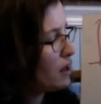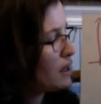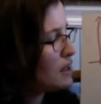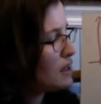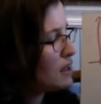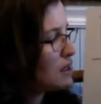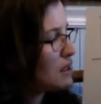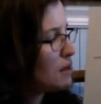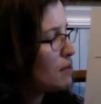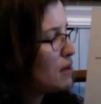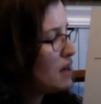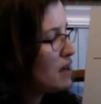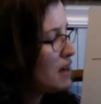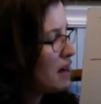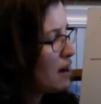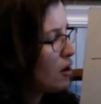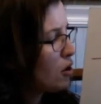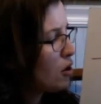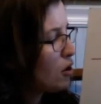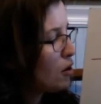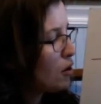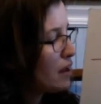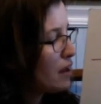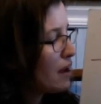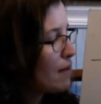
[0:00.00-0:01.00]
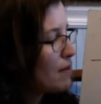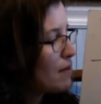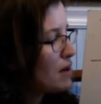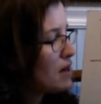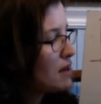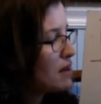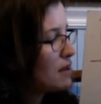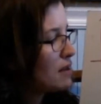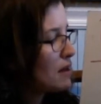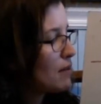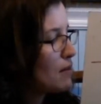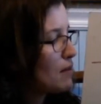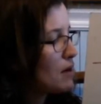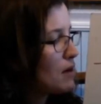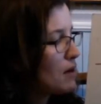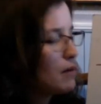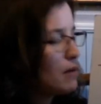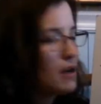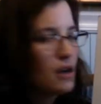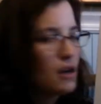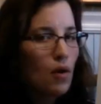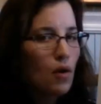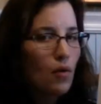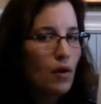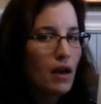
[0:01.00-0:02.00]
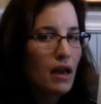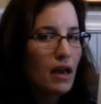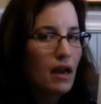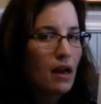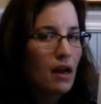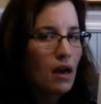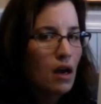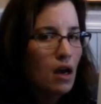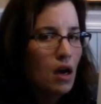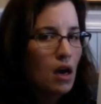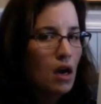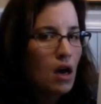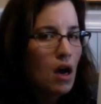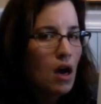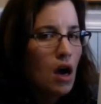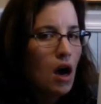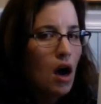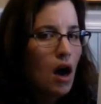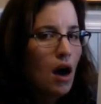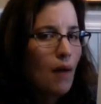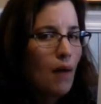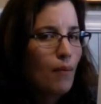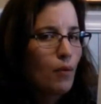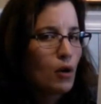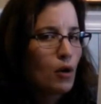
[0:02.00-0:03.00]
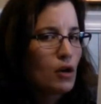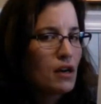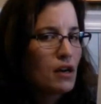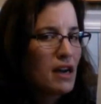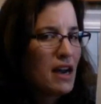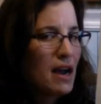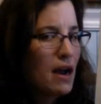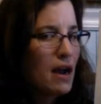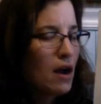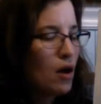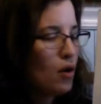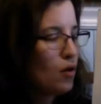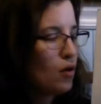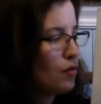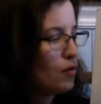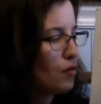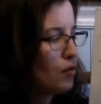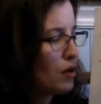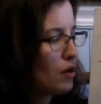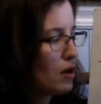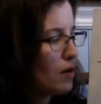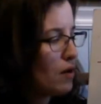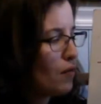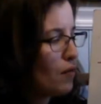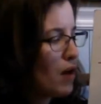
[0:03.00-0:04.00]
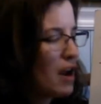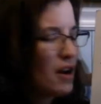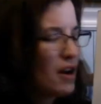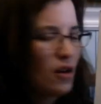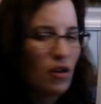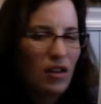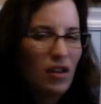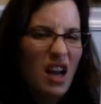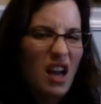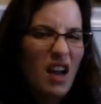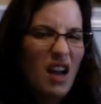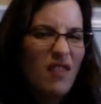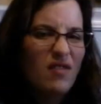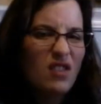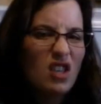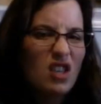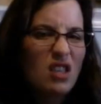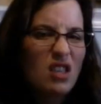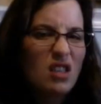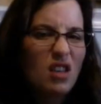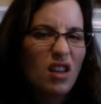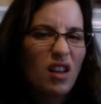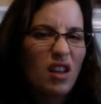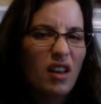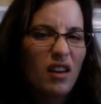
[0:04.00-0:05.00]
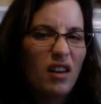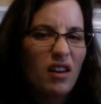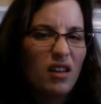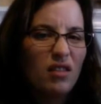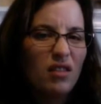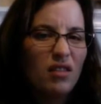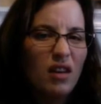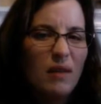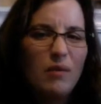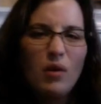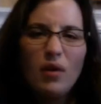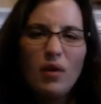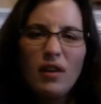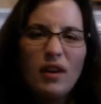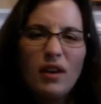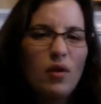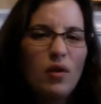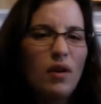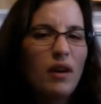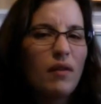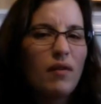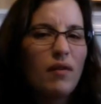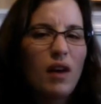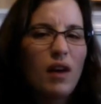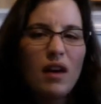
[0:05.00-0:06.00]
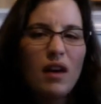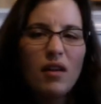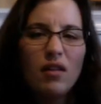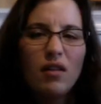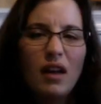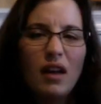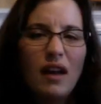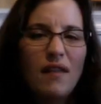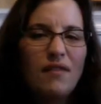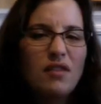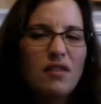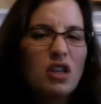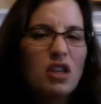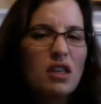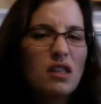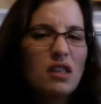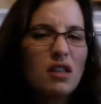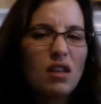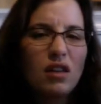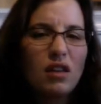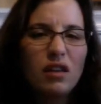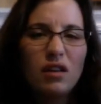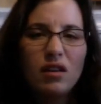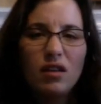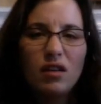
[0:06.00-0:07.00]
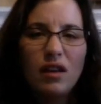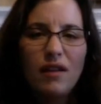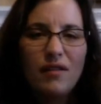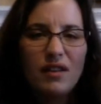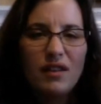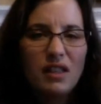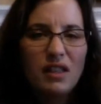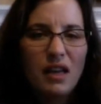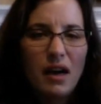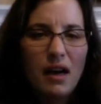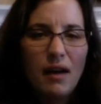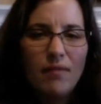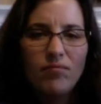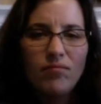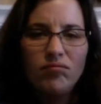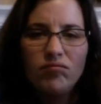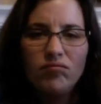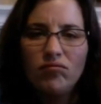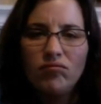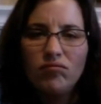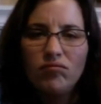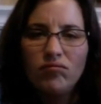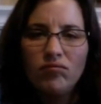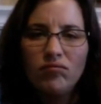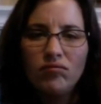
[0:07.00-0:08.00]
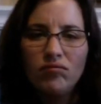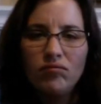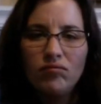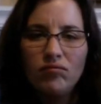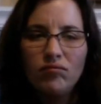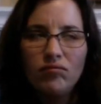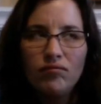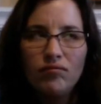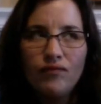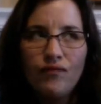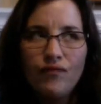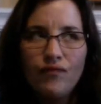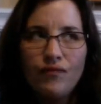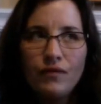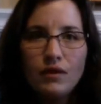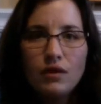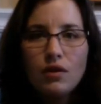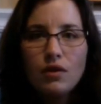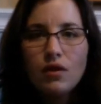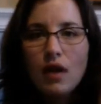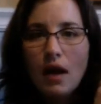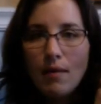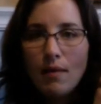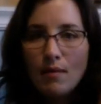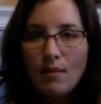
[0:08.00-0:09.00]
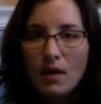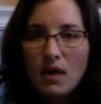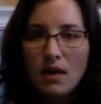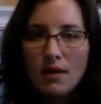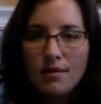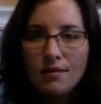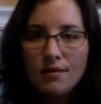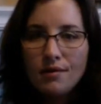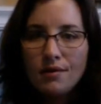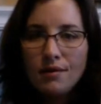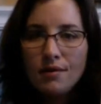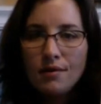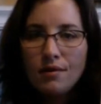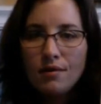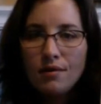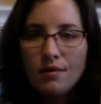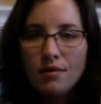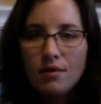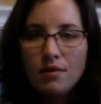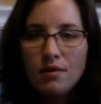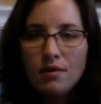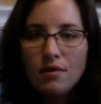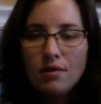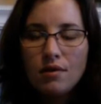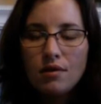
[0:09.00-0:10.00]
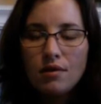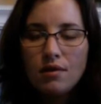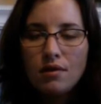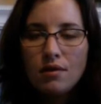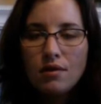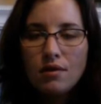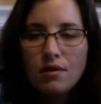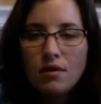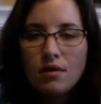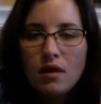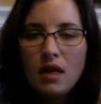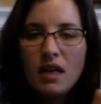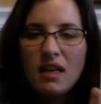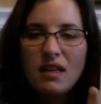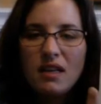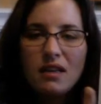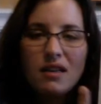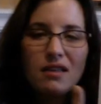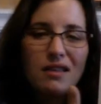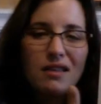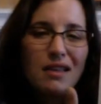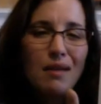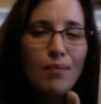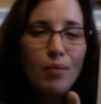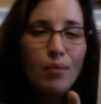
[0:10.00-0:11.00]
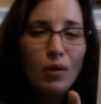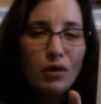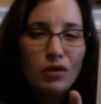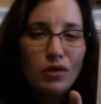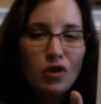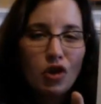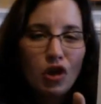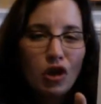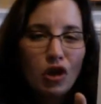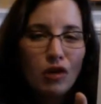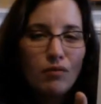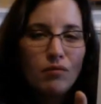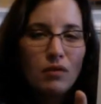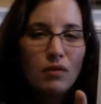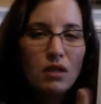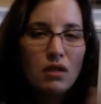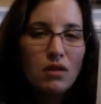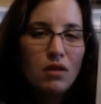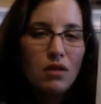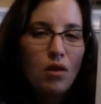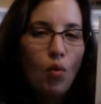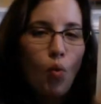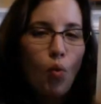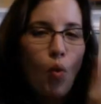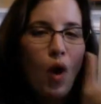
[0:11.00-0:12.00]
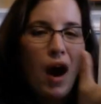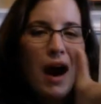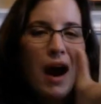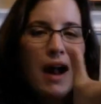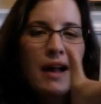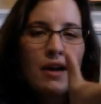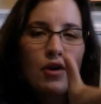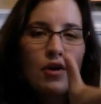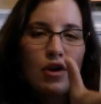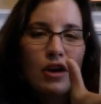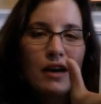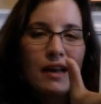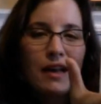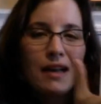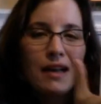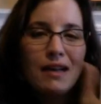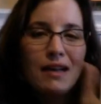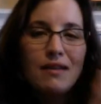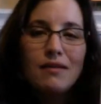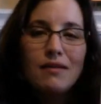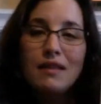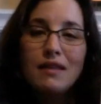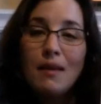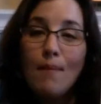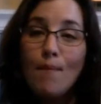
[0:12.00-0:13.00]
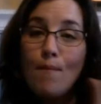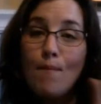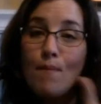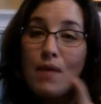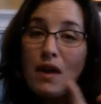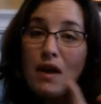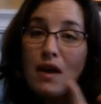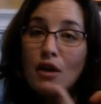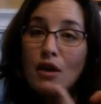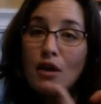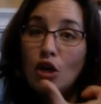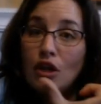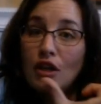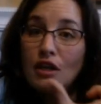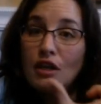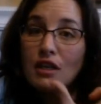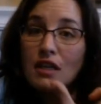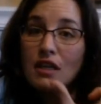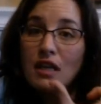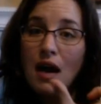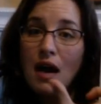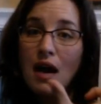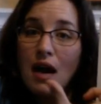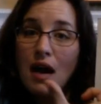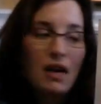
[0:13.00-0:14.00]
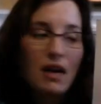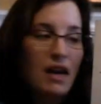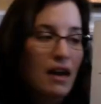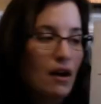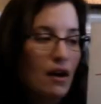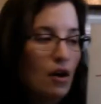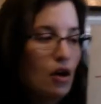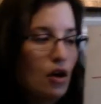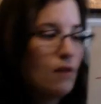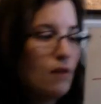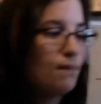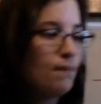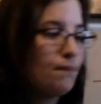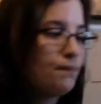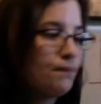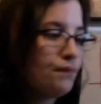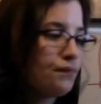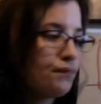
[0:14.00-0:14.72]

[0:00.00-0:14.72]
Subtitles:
Because to be narrow, that means I'm going to be going up or down and right or left just a little. I'm only going right or left just a little every time. So that means, in simple terms, the wider it is, the bigger the denominator.